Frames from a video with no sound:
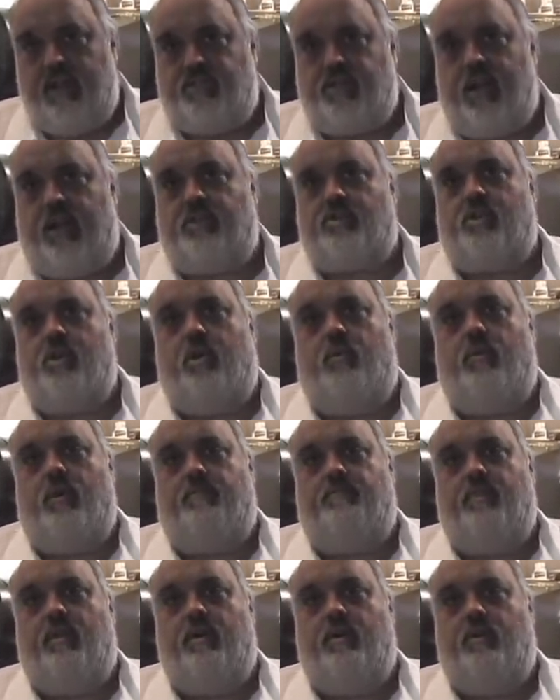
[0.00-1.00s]
Jack's Cooking with
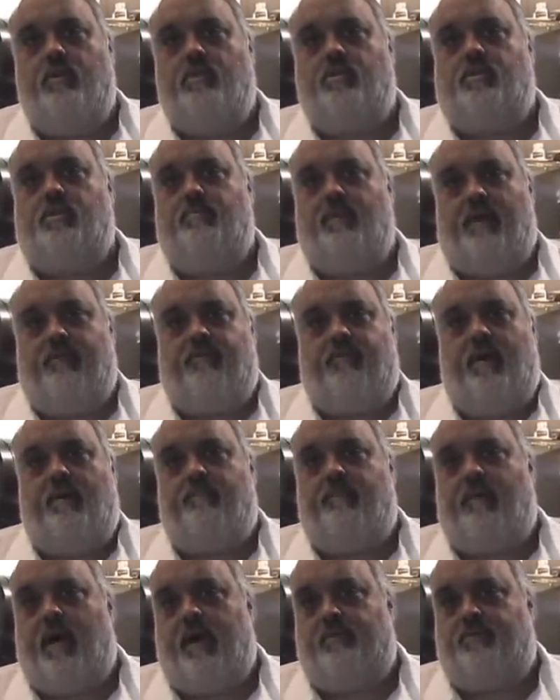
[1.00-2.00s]
the Blues. My friend
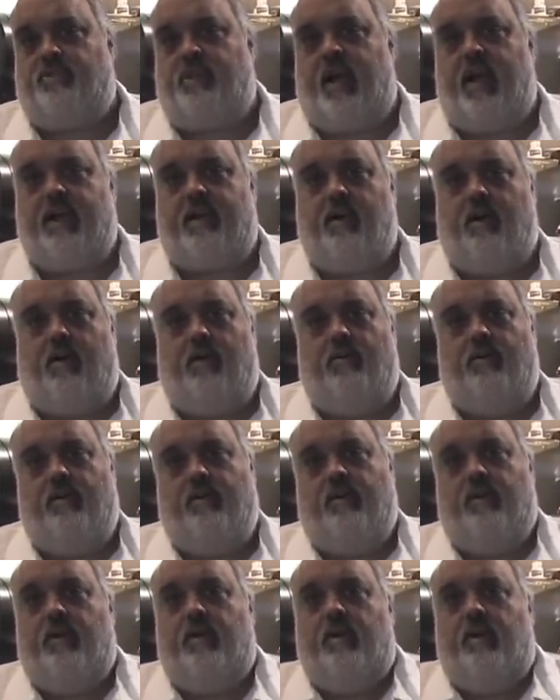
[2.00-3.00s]
Bob Jacko.
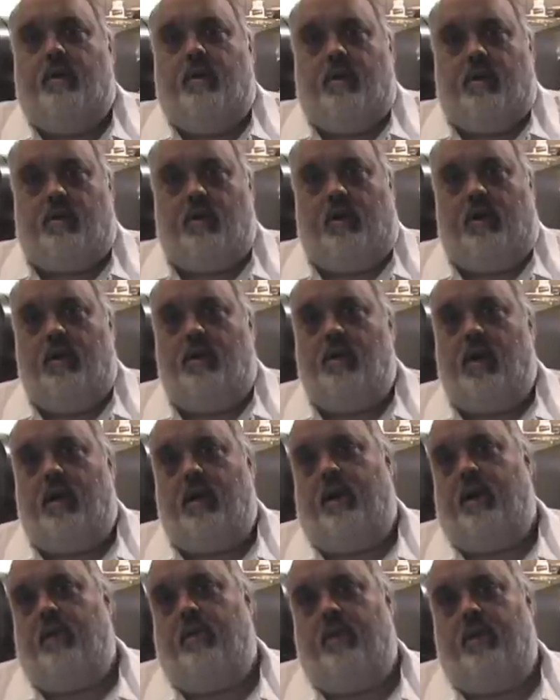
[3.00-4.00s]
Couldn't have done
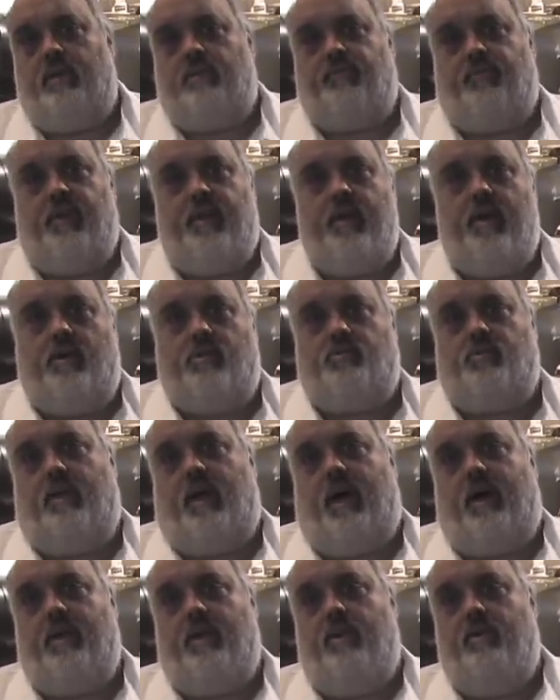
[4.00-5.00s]
any of these videos
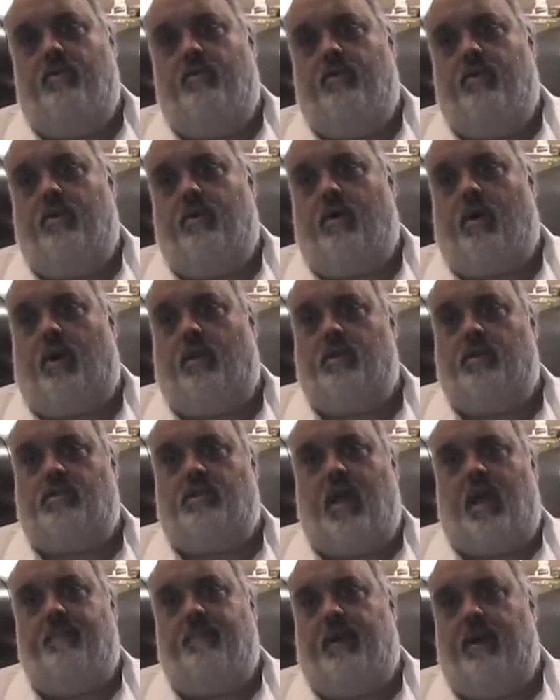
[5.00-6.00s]
without you. All the
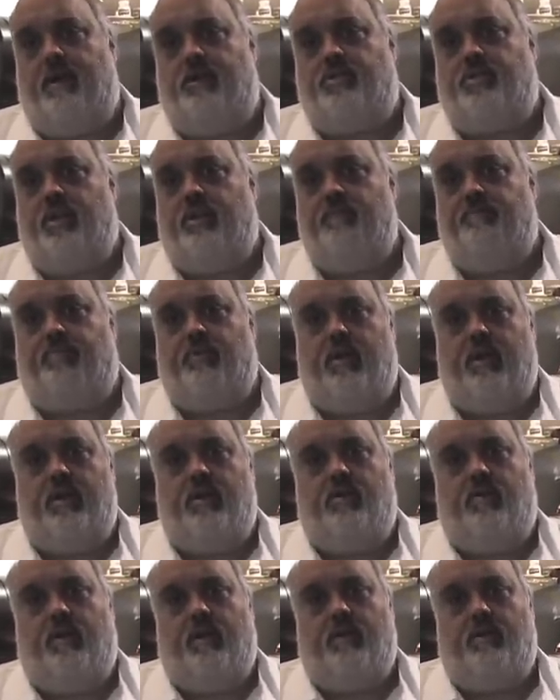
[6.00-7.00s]
time and energy you put
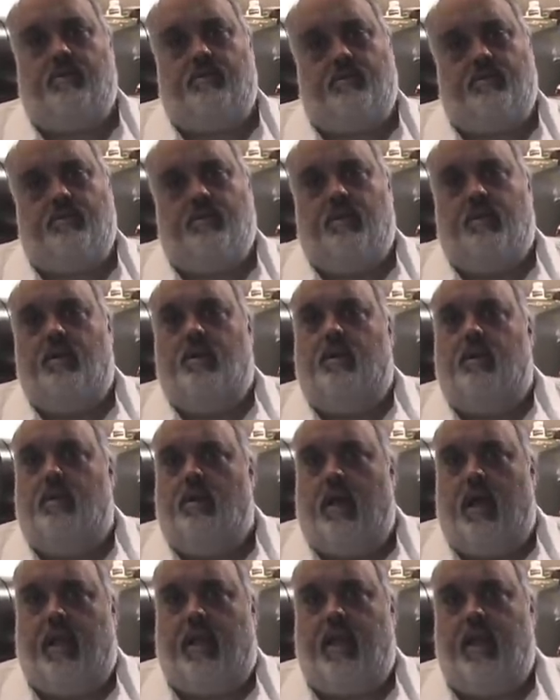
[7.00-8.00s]
into it.
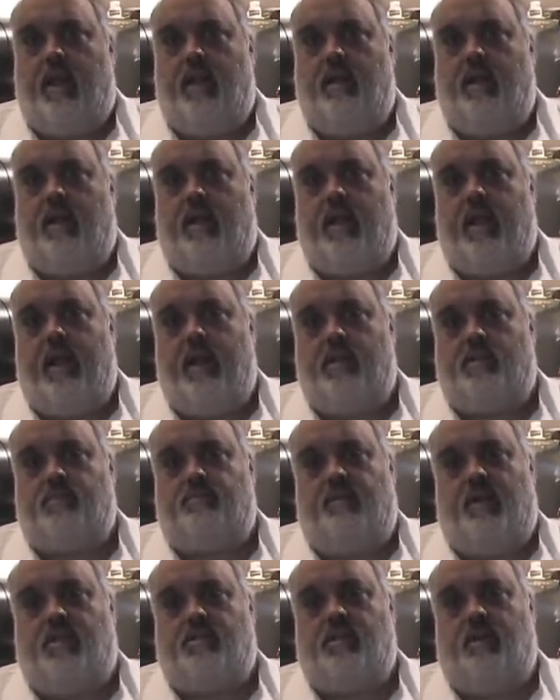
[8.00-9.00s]
I can't, I can't
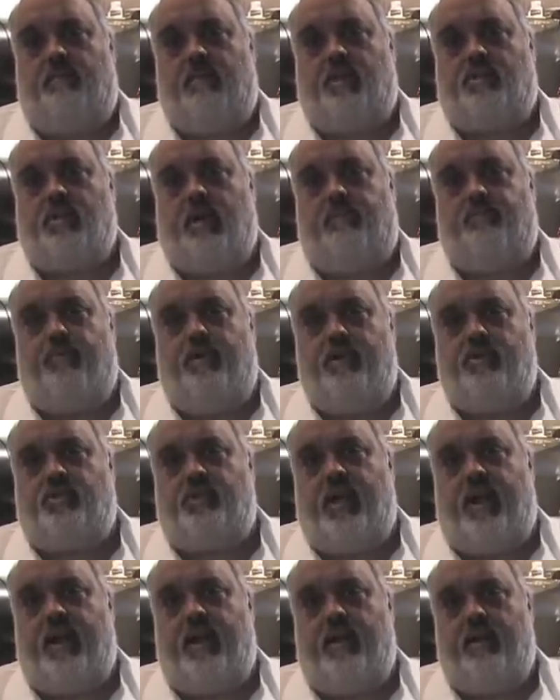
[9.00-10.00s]
express how much I
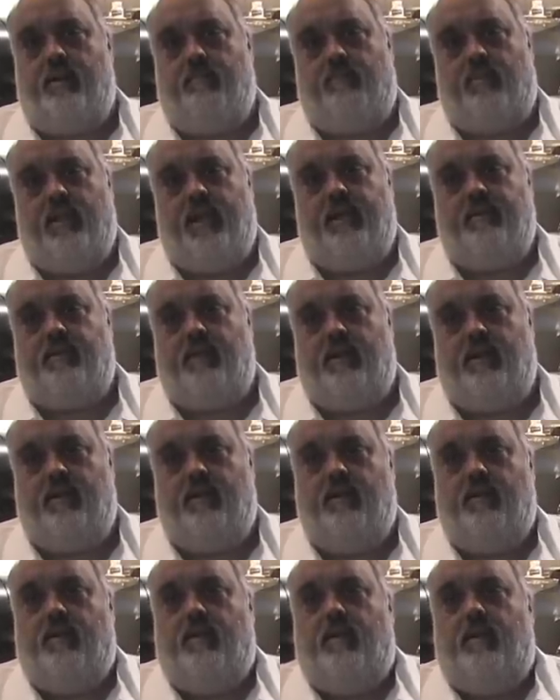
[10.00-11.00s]
appreciate it. You believed in
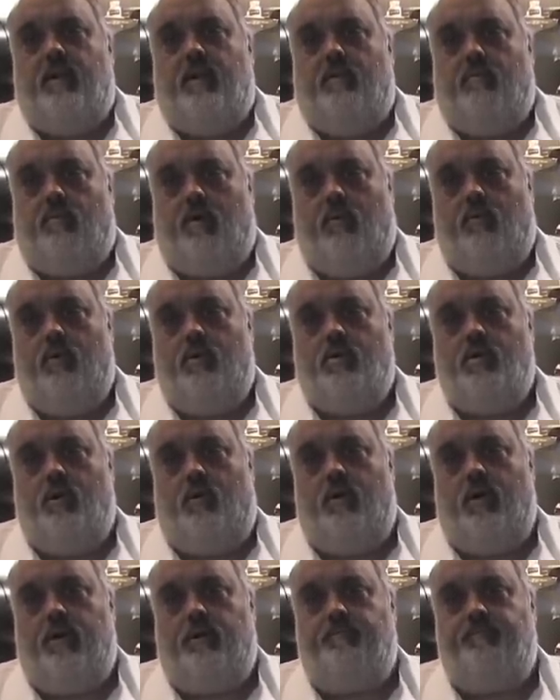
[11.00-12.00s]
what we're
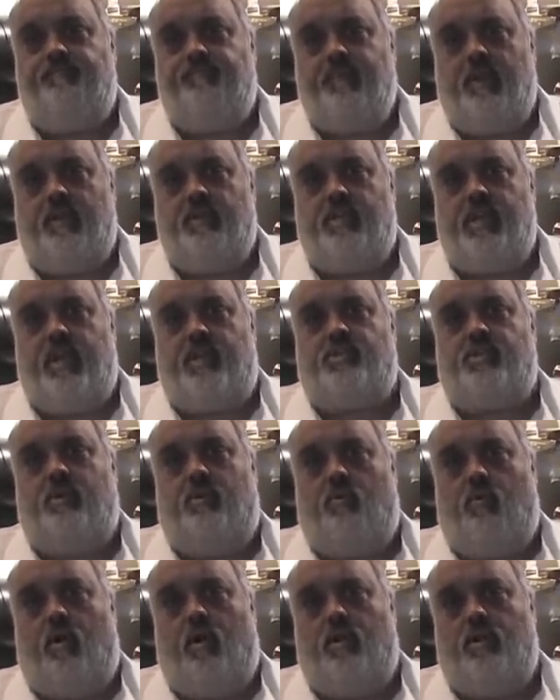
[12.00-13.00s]
doing, teaching the
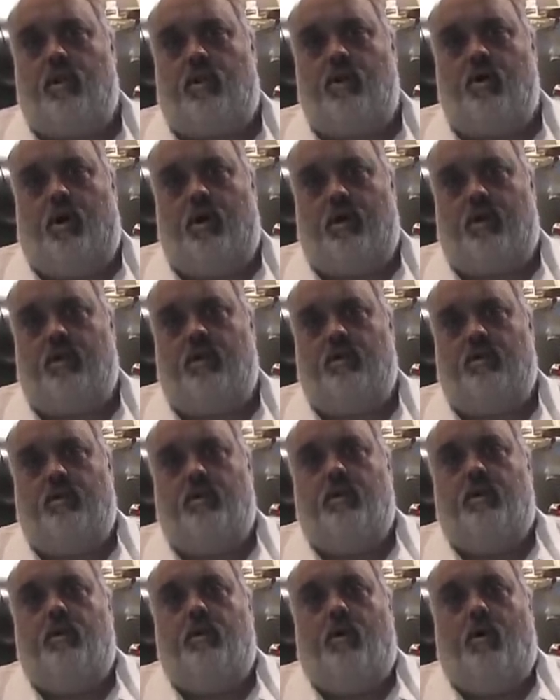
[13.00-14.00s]
world to cook
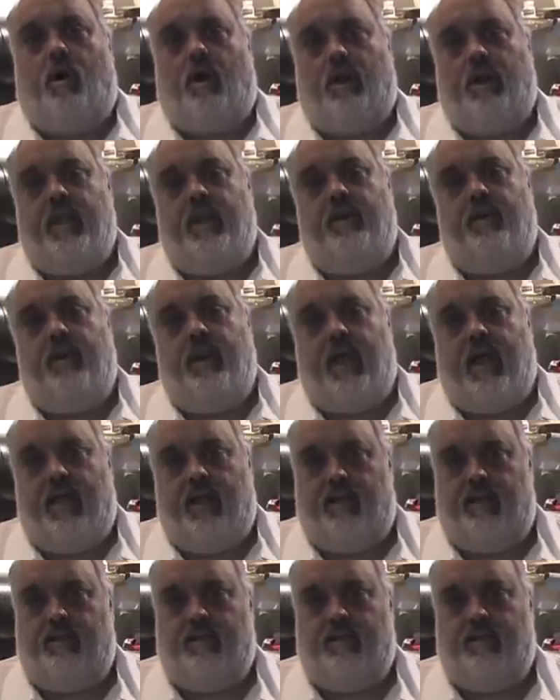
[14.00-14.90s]
on the internet.